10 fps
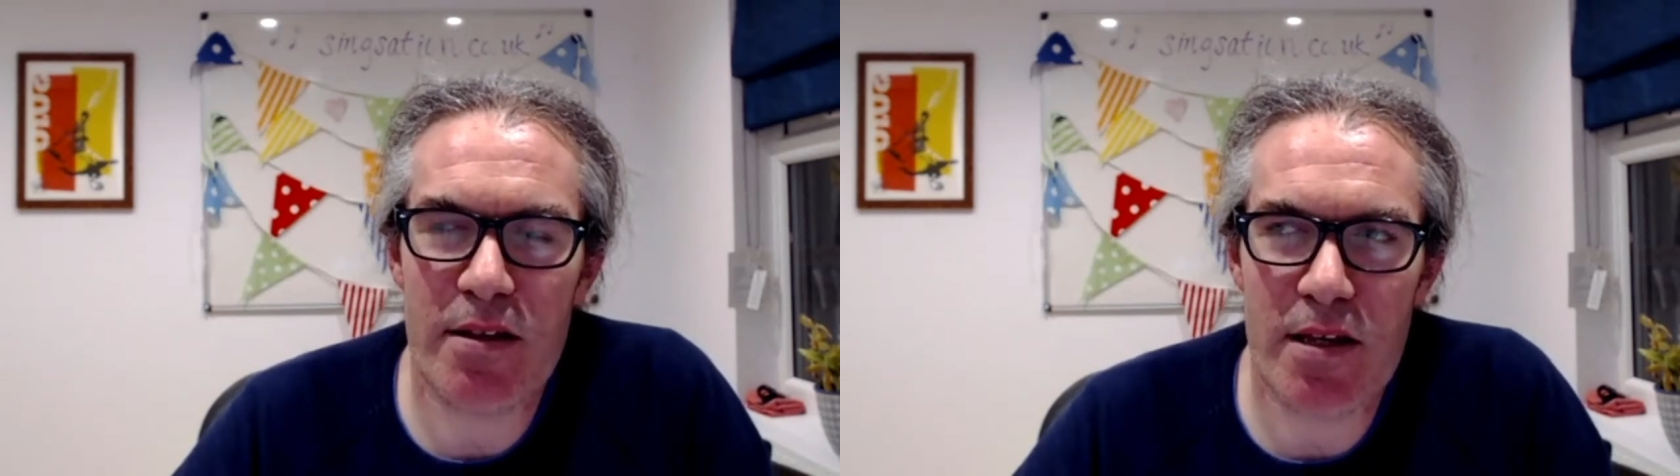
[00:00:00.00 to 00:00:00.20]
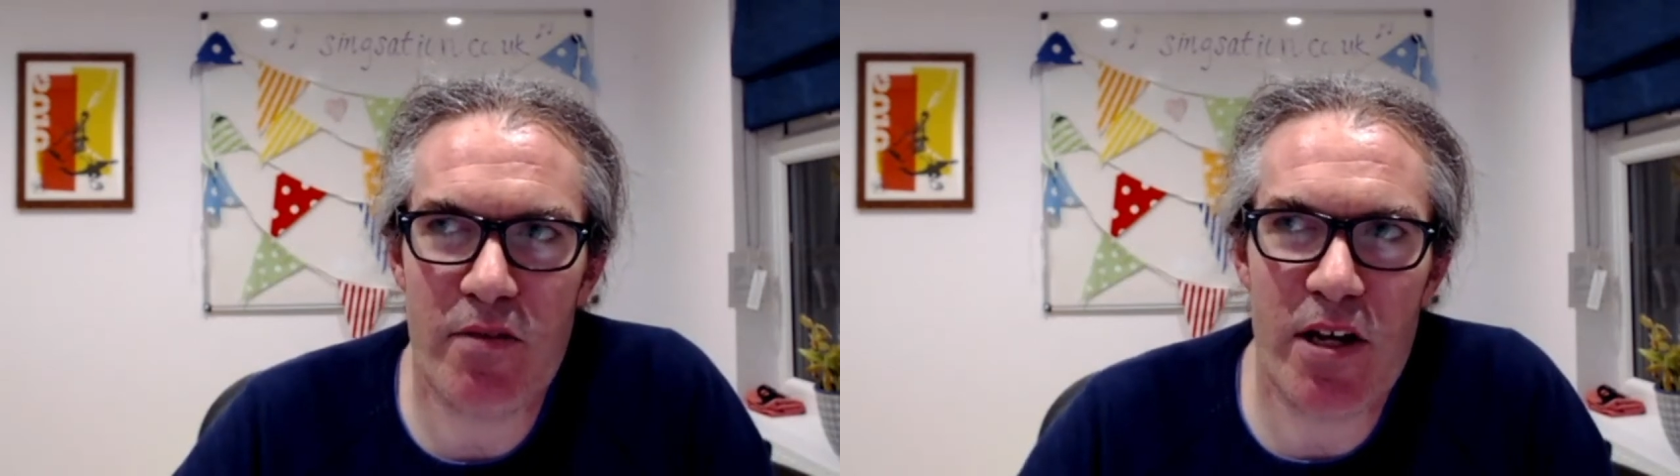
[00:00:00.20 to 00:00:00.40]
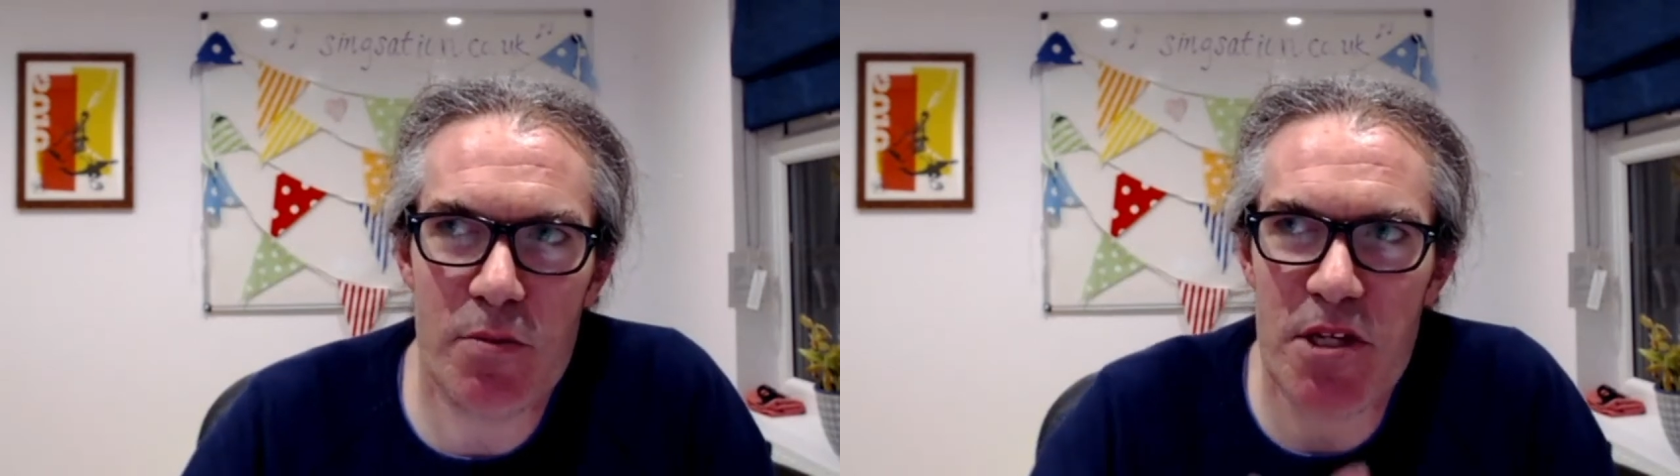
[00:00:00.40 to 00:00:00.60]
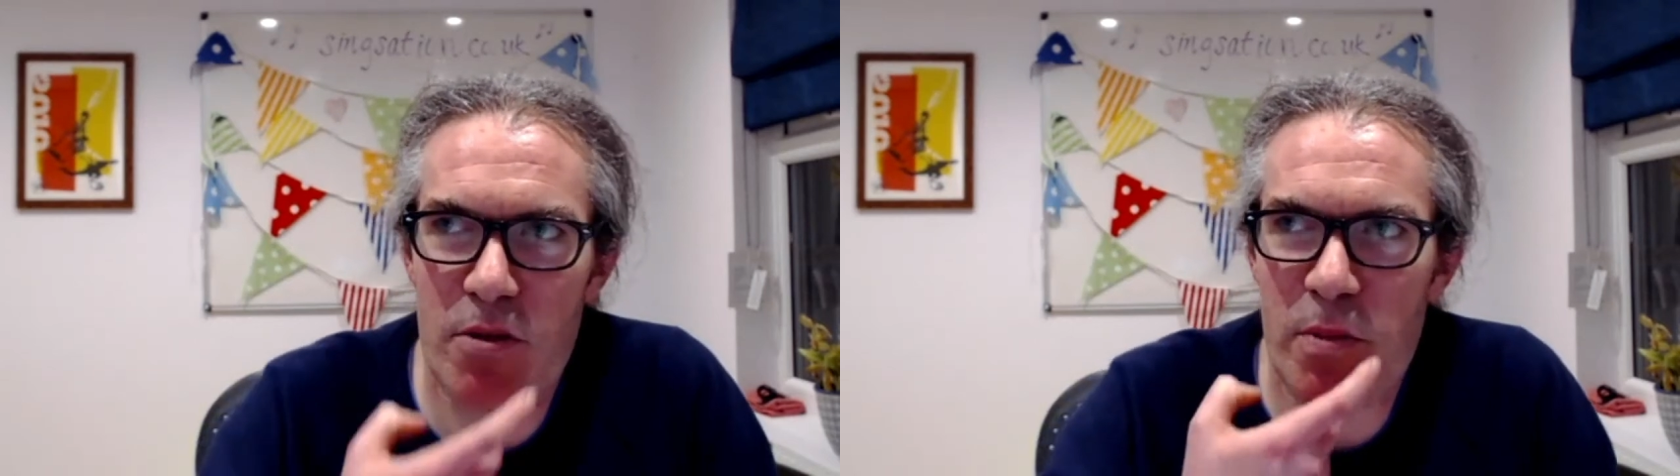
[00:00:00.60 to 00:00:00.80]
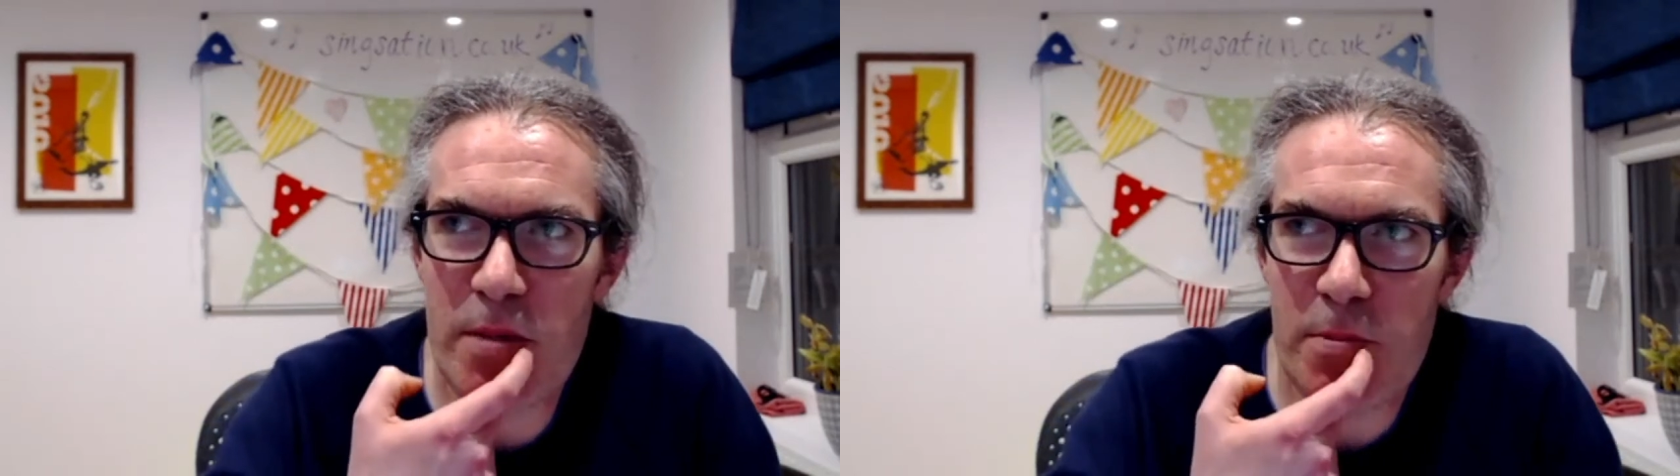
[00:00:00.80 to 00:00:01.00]
and that I think have
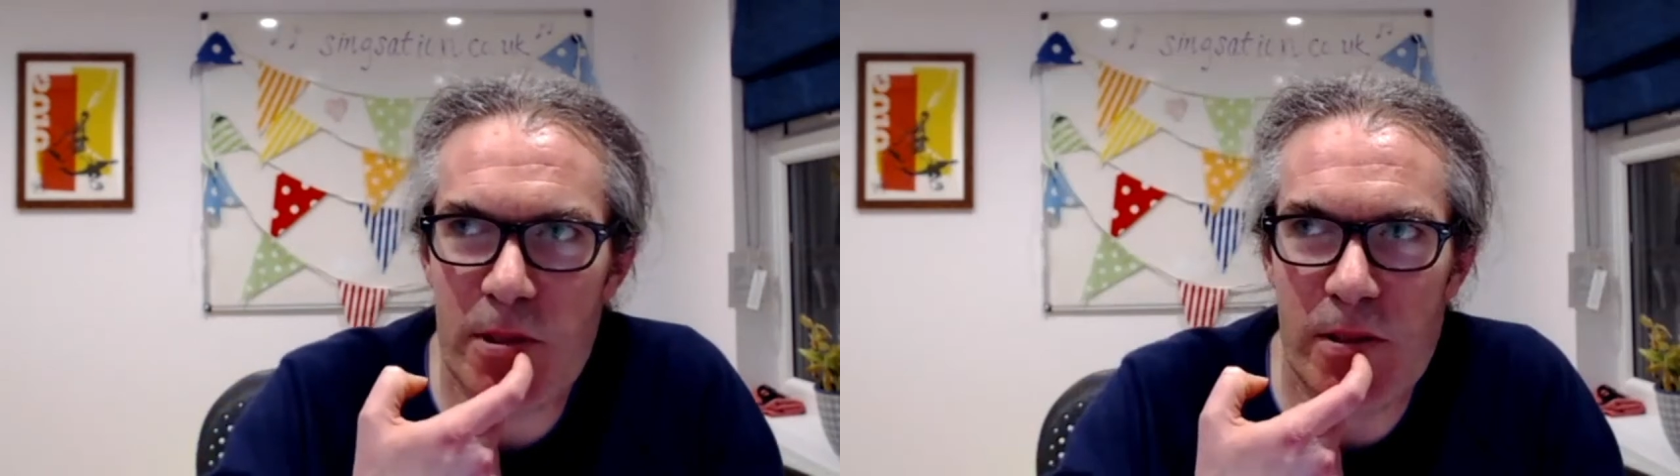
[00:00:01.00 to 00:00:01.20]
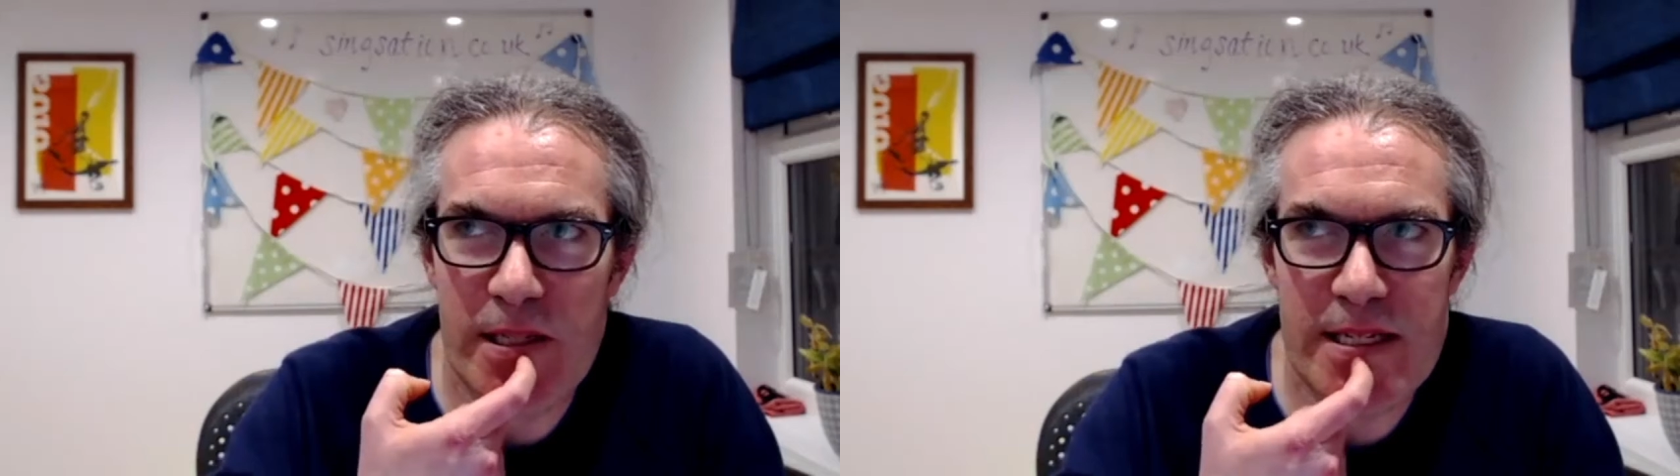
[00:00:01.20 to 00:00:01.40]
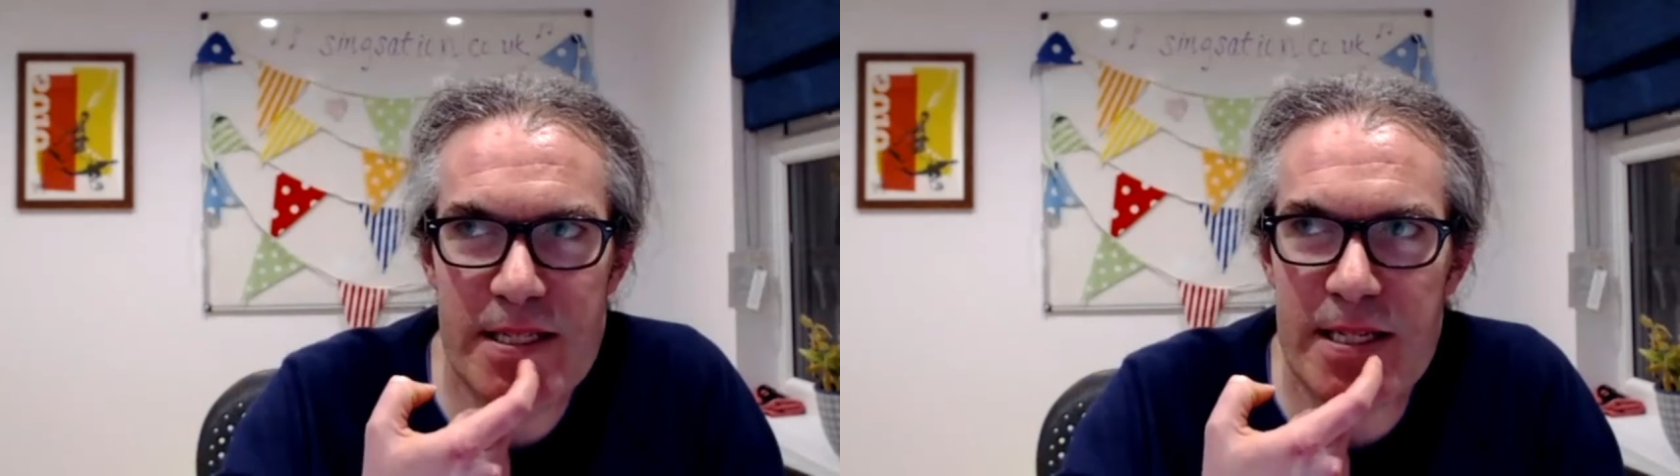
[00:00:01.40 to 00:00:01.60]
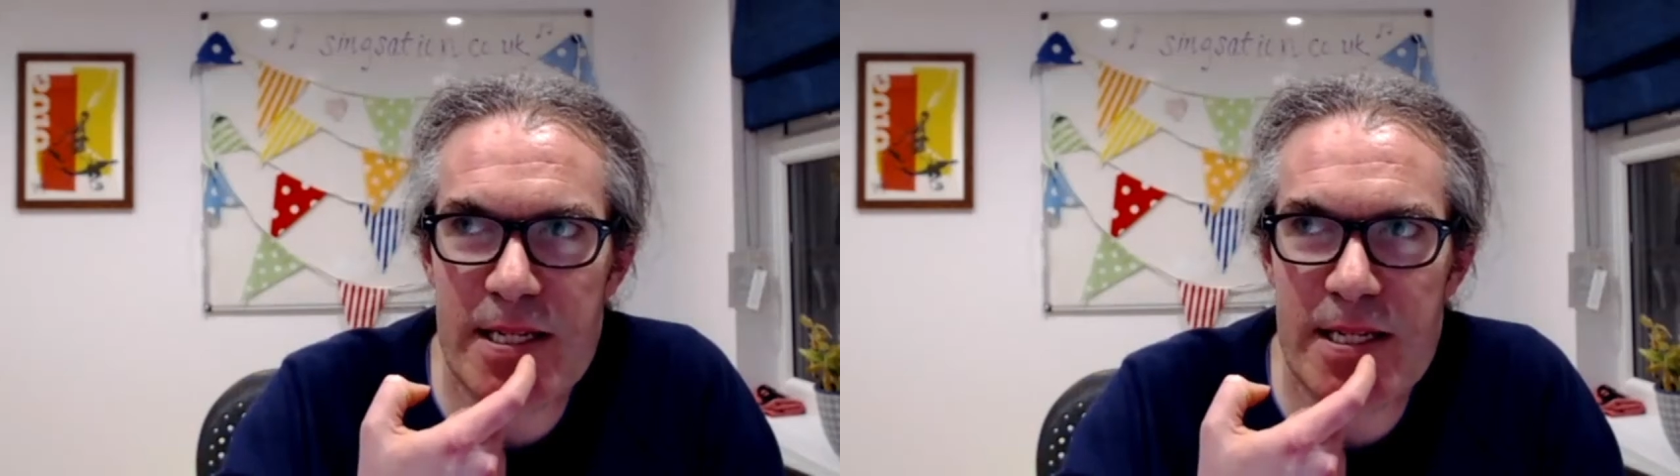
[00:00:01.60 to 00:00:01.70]
helped other people,